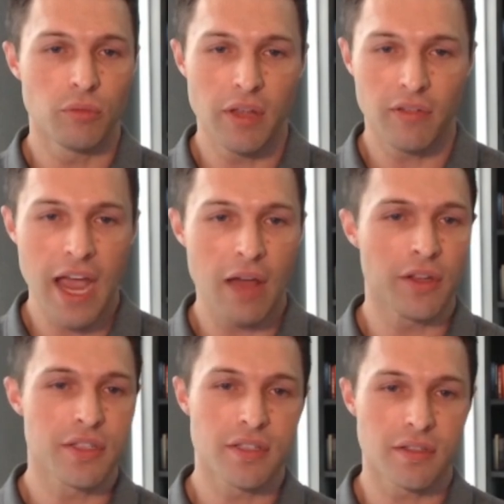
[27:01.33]
We have
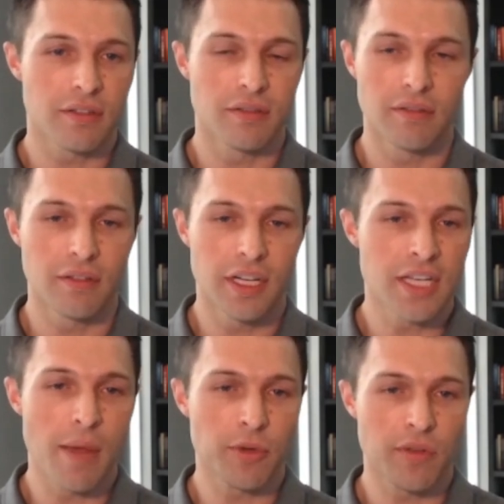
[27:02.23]
countless
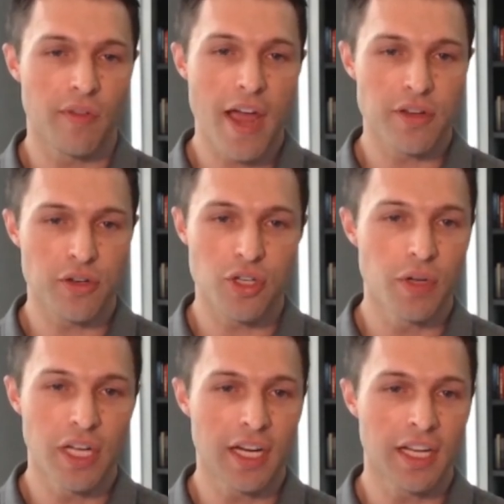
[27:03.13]
examples of advisors
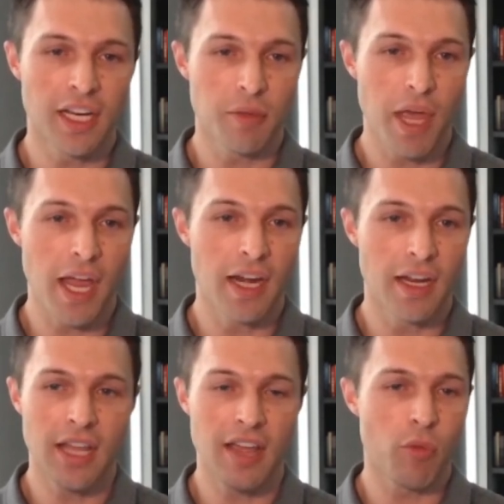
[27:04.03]
doing it and getting
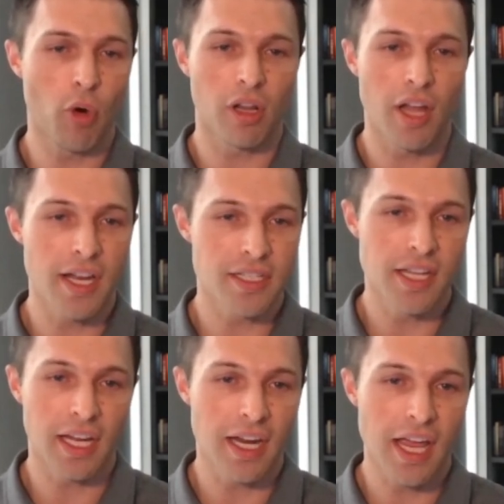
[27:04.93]
paid and they have more clients
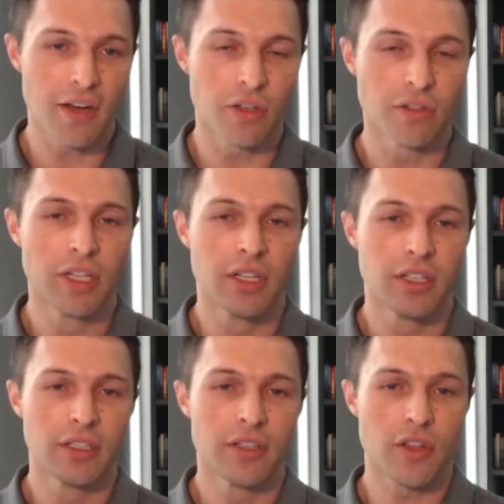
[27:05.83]
than they can handle.
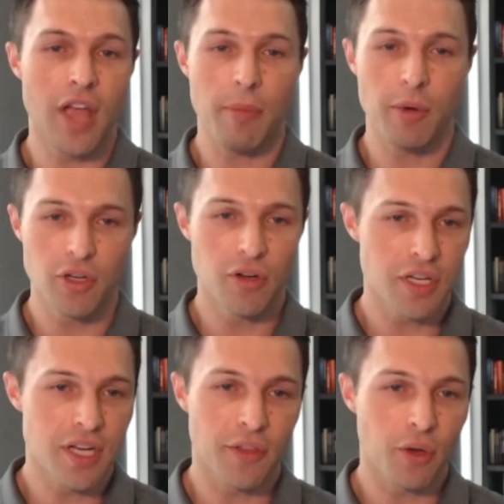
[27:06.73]
So the
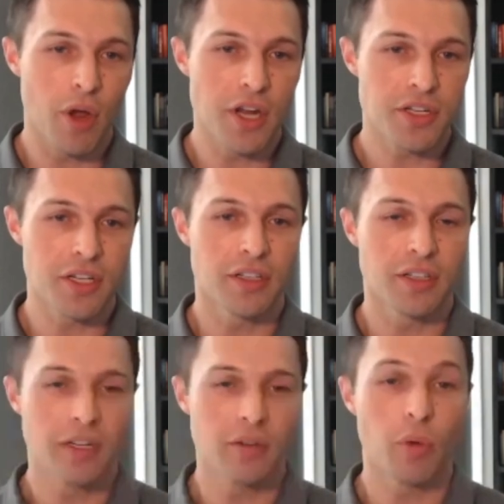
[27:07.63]
opportunity is not the
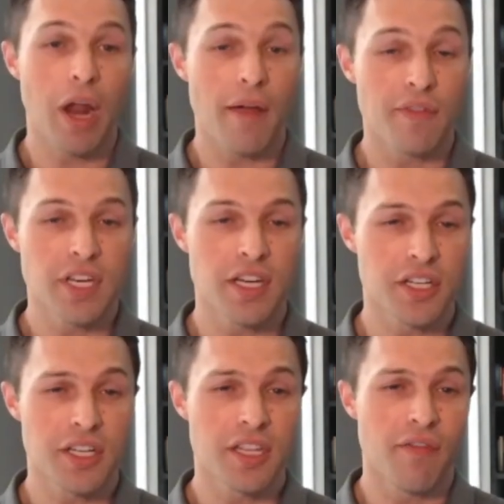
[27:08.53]
question. Well, what I've seen is
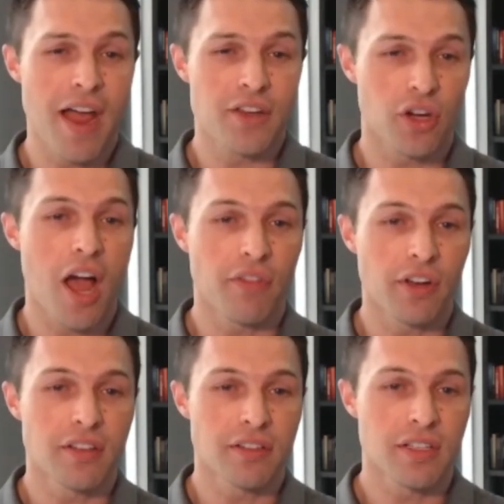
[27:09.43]
just the advisor
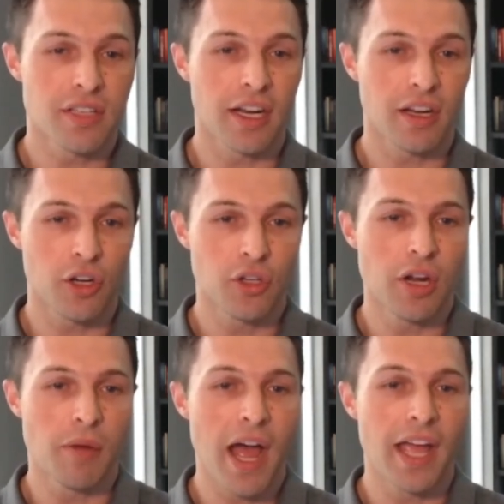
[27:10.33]
confidence. It's like, are yeah. you
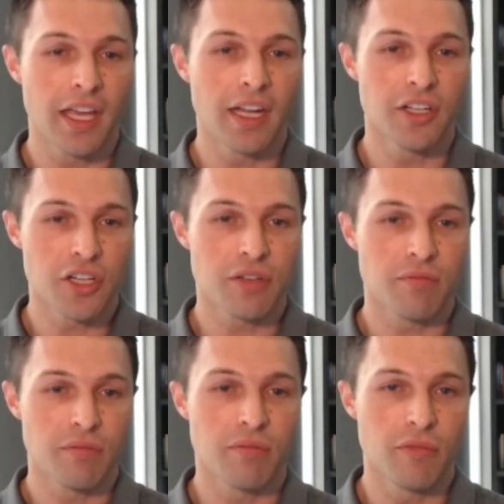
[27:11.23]
going to buy in and just
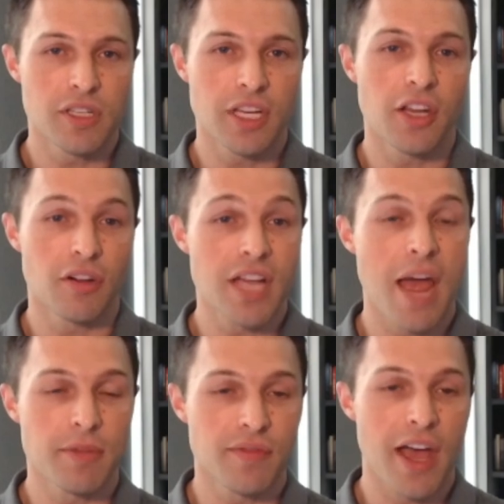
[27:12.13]
see your That's
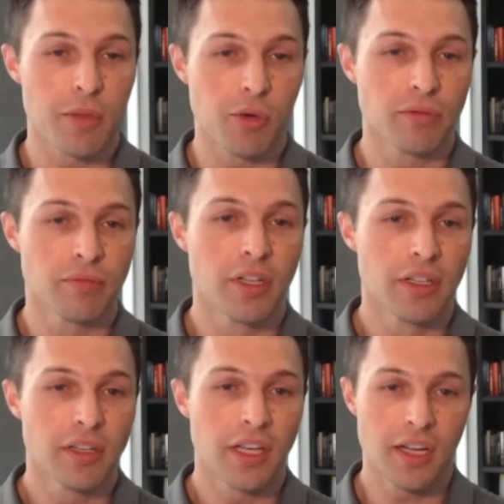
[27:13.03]
time right. valuable?
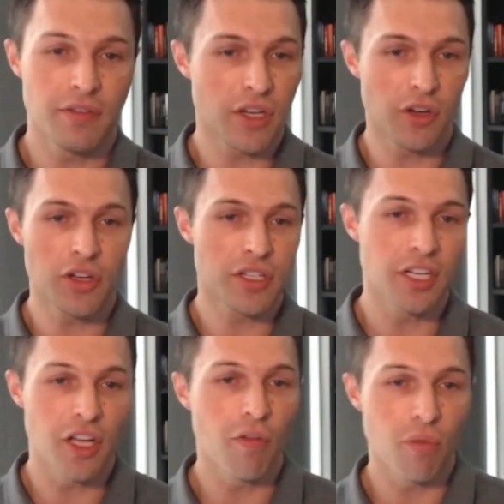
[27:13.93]
And yep. if so, you
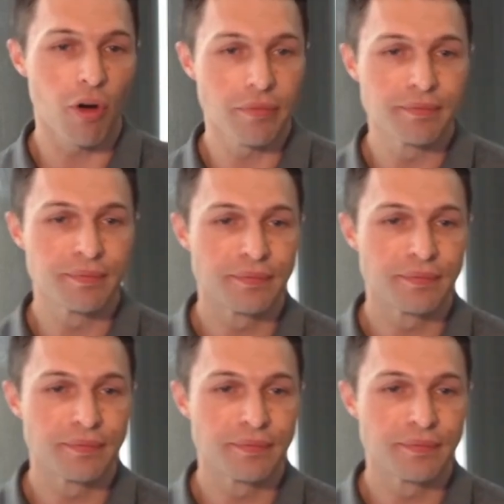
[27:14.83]
need to go for it.